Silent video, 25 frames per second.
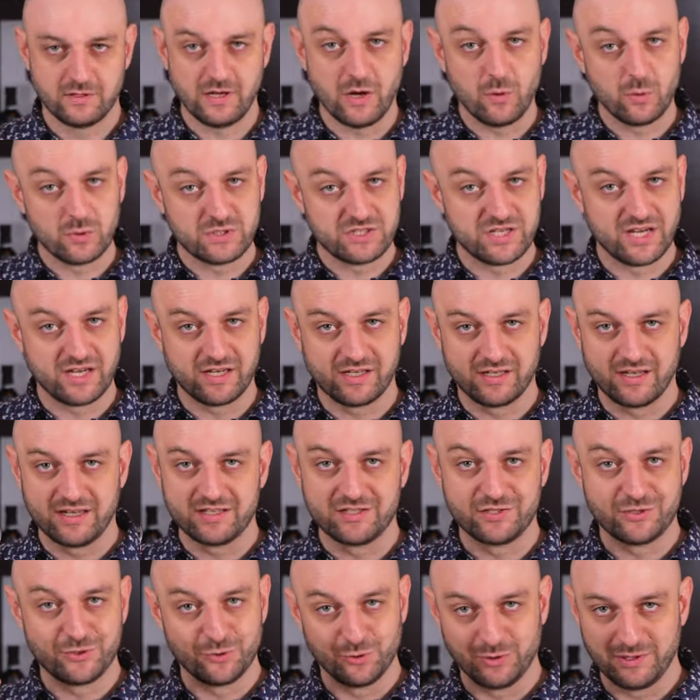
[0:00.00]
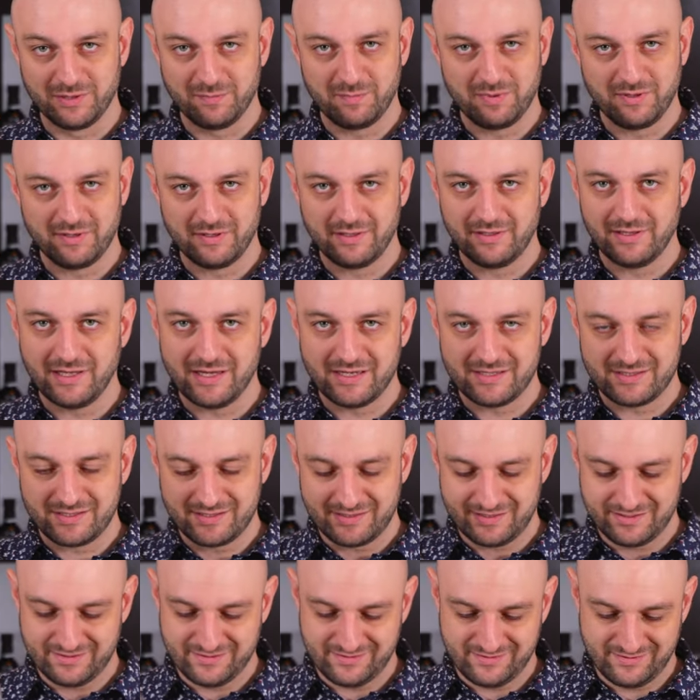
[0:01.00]
Now we take a tulip
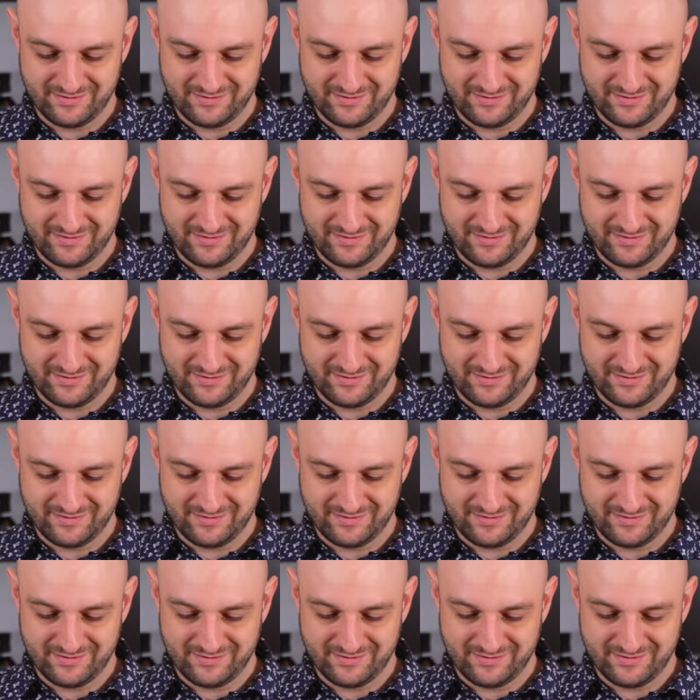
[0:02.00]
glass,